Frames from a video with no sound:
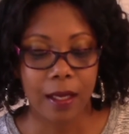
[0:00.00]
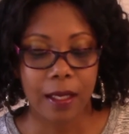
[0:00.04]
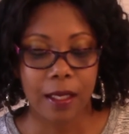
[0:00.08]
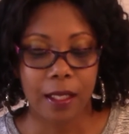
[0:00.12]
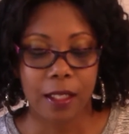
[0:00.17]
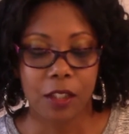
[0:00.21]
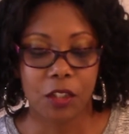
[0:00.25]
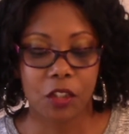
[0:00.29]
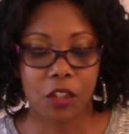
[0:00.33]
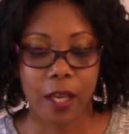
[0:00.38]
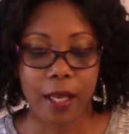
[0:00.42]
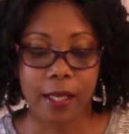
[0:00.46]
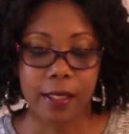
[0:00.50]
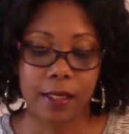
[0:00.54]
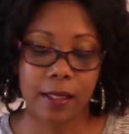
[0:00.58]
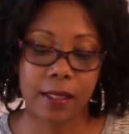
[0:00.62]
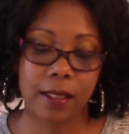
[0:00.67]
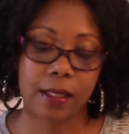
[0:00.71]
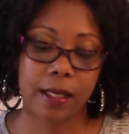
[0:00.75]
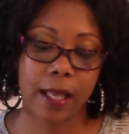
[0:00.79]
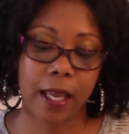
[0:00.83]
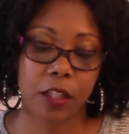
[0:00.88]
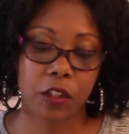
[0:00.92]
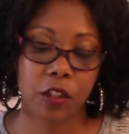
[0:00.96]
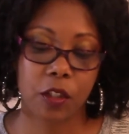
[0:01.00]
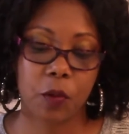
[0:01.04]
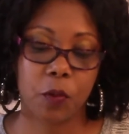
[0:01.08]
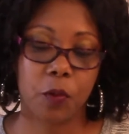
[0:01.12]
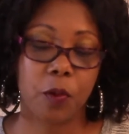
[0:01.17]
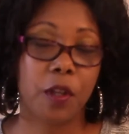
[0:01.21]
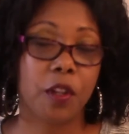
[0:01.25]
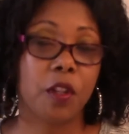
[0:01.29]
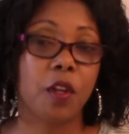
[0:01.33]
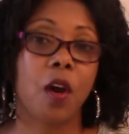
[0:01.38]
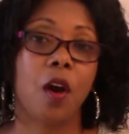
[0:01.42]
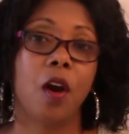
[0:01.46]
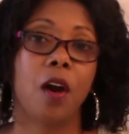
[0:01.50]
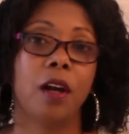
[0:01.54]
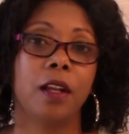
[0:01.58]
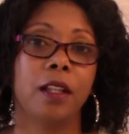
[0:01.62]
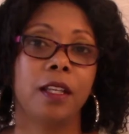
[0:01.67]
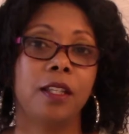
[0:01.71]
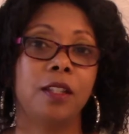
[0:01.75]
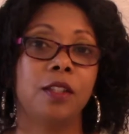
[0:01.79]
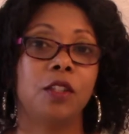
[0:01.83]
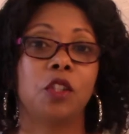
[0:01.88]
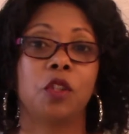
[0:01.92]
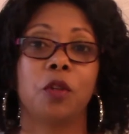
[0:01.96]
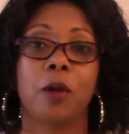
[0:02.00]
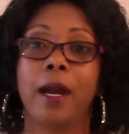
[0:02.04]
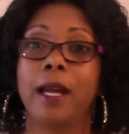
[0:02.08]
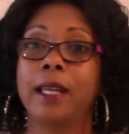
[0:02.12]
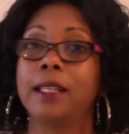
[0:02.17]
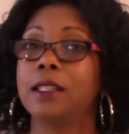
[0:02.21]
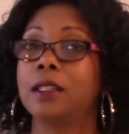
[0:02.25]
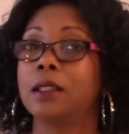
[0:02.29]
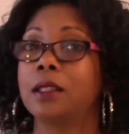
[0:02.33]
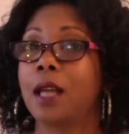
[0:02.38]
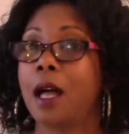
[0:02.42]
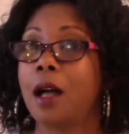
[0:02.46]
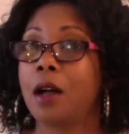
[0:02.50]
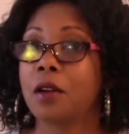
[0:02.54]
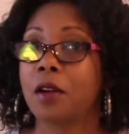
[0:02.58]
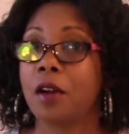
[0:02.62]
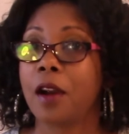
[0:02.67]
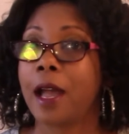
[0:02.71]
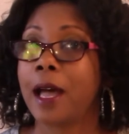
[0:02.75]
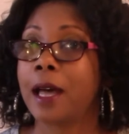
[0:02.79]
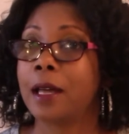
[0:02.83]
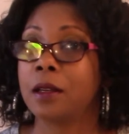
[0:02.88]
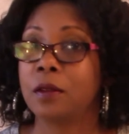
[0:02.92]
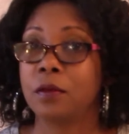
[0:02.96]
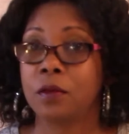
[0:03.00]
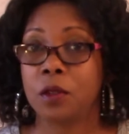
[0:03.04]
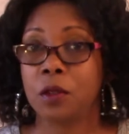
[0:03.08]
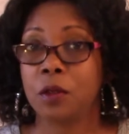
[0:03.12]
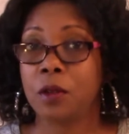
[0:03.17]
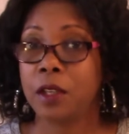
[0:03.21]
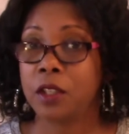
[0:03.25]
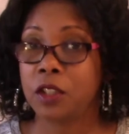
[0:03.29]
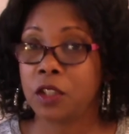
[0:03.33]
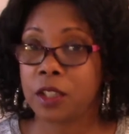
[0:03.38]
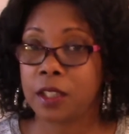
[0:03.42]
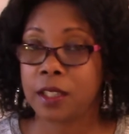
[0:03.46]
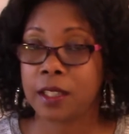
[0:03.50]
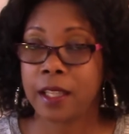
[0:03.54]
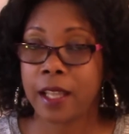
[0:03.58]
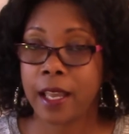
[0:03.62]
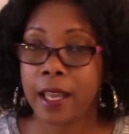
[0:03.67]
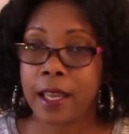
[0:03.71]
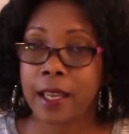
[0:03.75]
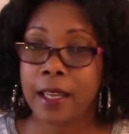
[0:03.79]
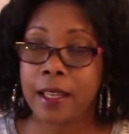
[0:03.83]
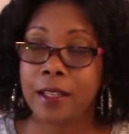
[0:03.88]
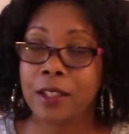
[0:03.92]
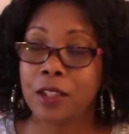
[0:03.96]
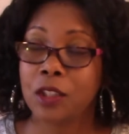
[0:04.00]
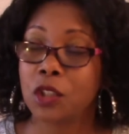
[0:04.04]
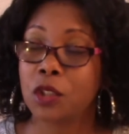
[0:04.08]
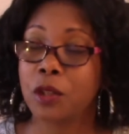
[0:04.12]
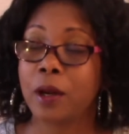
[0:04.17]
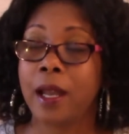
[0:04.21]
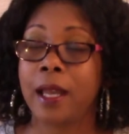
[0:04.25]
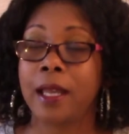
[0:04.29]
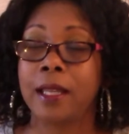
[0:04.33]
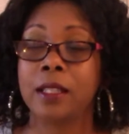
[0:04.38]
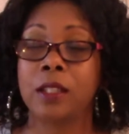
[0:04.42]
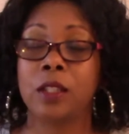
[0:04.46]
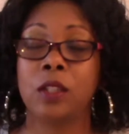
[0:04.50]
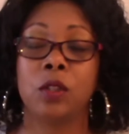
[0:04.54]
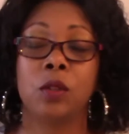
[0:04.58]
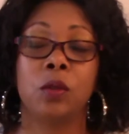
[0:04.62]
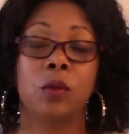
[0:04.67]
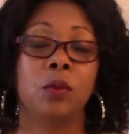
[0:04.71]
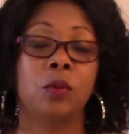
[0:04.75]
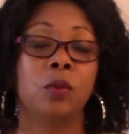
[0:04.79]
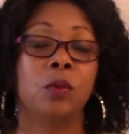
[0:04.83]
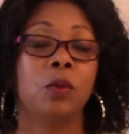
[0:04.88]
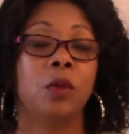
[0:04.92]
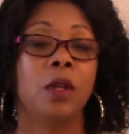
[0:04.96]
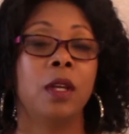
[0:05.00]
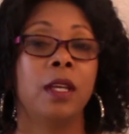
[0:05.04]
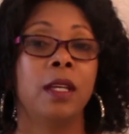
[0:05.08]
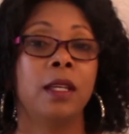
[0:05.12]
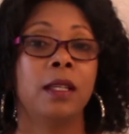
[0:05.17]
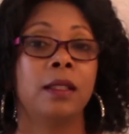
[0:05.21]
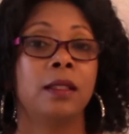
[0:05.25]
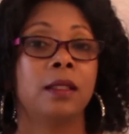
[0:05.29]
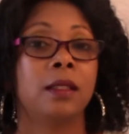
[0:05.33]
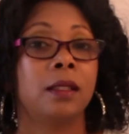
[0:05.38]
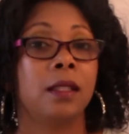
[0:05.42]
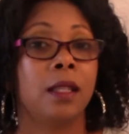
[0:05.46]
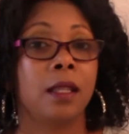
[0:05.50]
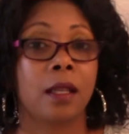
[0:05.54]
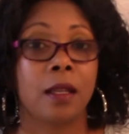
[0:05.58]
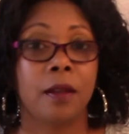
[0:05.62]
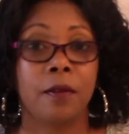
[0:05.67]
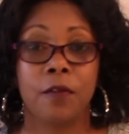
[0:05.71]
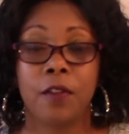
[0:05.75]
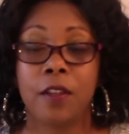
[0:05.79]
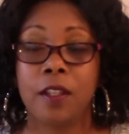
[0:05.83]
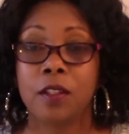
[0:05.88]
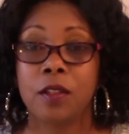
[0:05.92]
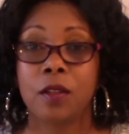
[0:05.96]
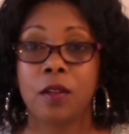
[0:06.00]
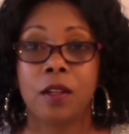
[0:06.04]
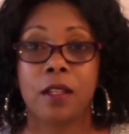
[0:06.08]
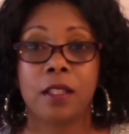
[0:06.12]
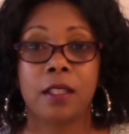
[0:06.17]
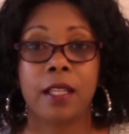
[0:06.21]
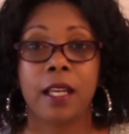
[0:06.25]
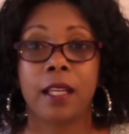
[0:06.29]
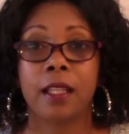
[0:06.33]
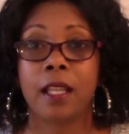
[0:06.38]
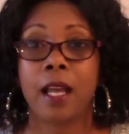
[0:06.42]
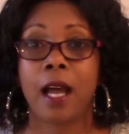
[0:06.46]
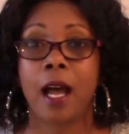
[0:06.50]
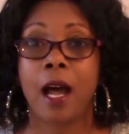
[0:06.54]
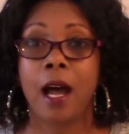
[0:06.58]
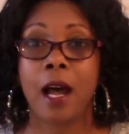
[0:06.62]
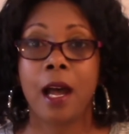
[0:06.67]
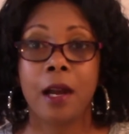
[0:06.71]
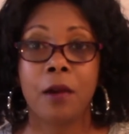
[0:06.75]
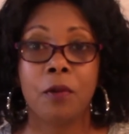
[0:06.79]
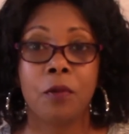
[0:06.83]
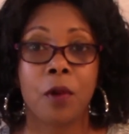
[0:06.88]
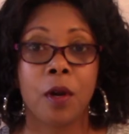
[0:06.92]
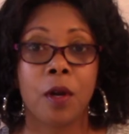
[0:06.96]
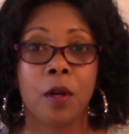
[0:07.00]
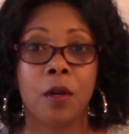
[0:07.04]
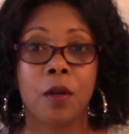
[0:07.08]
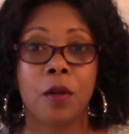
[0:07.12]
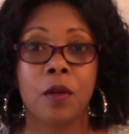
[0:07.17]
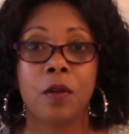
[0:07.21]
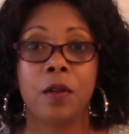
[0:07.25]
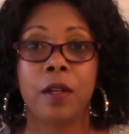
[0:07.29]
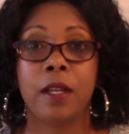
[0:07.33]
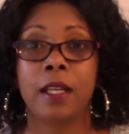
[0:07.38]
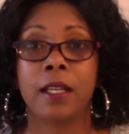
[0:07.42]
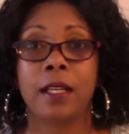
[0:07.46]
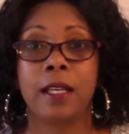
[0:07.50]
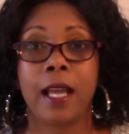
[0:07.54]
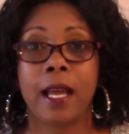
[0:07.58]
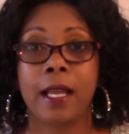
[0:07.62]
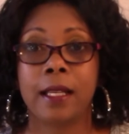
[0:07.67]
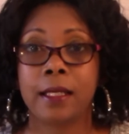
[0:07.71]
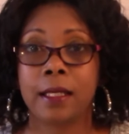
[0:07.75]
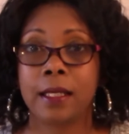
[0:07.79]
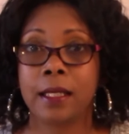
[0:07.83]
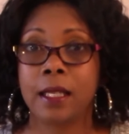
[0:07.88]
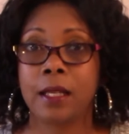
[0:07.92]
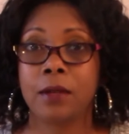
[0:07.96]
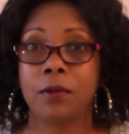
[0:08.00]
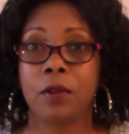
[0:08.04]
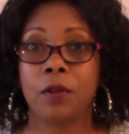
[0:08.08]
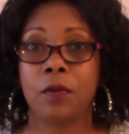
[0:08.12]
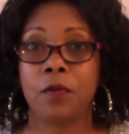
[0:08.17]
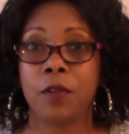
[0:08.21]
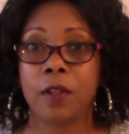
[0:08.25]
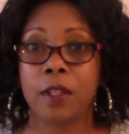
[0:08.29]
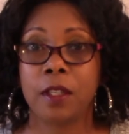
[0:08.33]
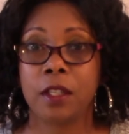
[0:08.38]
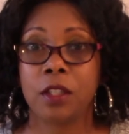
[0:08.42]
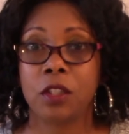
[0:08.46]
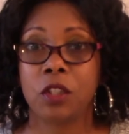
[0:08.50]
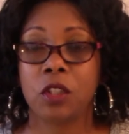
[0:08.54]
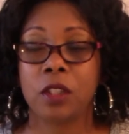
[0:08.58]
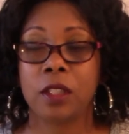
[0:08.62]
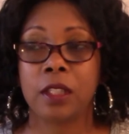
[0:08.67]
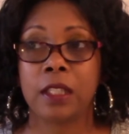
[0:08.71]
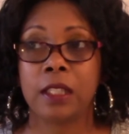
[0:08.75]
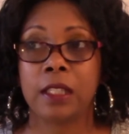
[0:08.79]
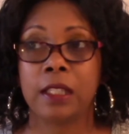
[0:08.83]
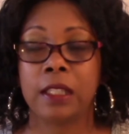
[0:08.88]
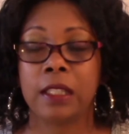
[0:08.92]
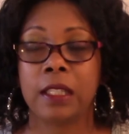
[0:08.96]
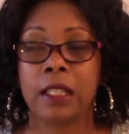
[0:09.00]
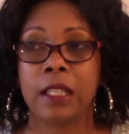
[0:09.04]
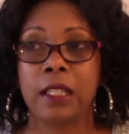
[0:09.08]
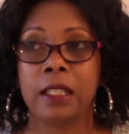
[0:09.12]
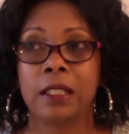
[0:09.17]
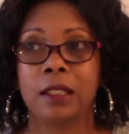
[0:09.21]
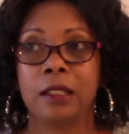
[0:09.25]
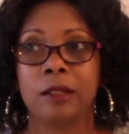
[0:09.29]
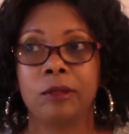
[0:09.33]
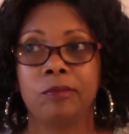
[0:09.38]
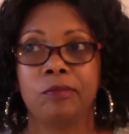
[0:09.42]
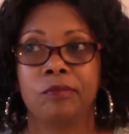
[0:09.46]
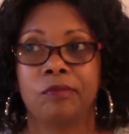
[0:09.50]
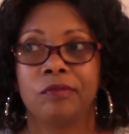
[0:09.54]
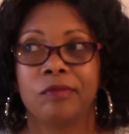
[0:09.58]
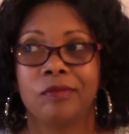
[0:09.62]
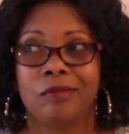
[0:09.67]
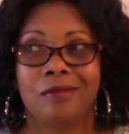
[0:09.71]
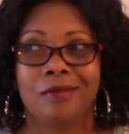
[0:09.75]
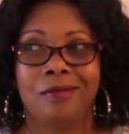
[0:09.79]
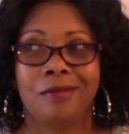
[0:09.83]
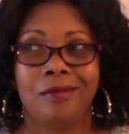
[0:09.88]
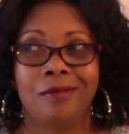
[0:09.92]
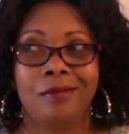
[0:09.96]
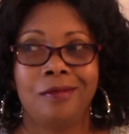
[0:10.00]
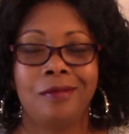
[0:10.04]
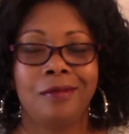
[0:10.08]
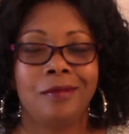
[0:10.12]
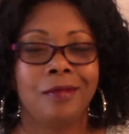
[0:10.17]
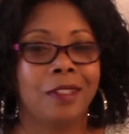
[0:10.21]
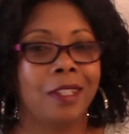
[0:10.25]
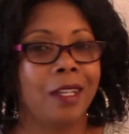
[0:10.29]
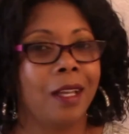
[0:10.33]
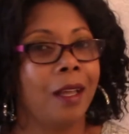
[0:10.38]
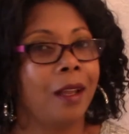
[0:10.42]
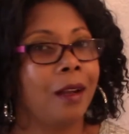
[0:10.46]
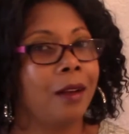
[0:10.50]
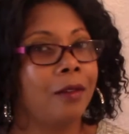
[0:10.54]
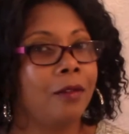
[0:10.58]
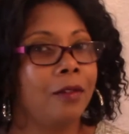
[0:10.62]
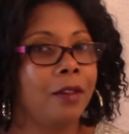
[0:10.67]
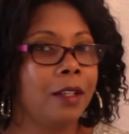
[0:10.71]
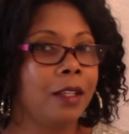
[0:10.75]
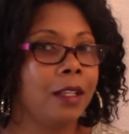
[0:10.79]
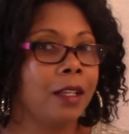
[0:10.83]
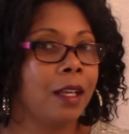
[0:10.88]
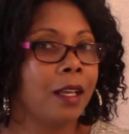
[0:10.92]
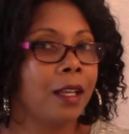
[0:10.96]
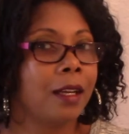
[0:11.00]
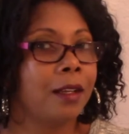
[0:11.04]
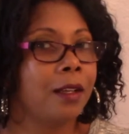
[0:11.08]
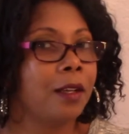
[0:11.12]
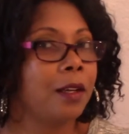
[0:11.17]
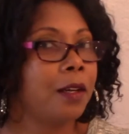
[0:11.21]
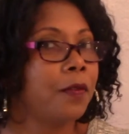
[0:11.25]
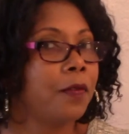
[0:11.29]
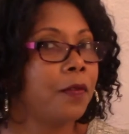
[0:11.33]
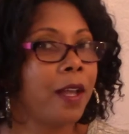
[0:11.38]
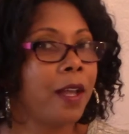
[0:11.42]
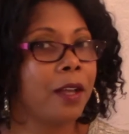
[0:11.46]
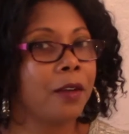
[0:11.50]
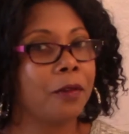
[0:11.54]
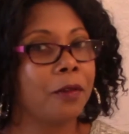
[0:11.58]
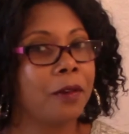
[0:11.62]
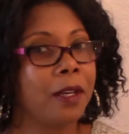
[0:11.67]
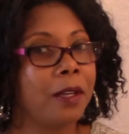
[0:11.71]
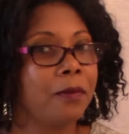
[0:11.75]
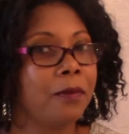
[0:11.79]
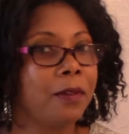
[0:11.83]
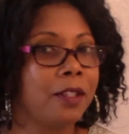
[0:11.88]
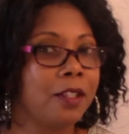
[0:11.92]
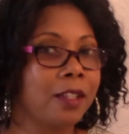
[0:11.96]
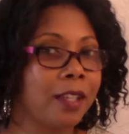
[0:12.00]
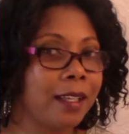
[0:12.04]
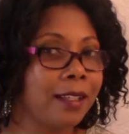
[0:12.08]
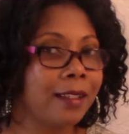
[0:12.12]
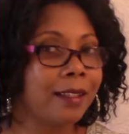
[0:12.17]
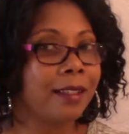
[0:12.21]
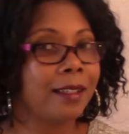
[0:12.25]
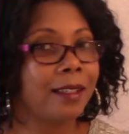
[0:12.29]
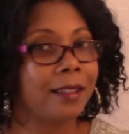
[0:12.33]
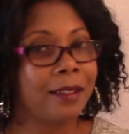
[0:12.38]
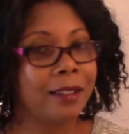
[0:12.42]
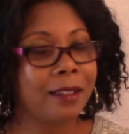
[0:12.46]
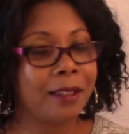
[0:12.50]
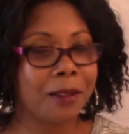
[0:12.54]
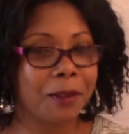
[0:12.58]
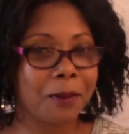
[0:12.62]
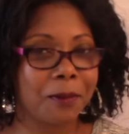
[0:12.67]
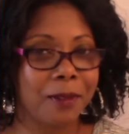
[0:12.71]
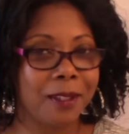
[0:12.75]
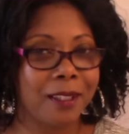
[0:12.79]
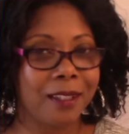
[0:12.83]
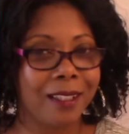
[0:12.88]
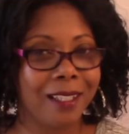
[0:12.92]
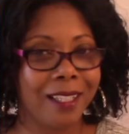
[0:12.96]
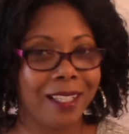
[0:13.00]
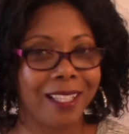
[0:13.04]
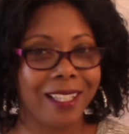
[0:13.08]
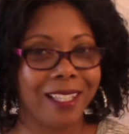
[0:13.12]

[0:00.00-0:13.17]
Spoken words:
Jason is actually with Carly, trying to talk her out of doing just that, trying to convince her to take the high road and not to get revenge against Nina. I don't really kind of know if I agree with Jason on this one.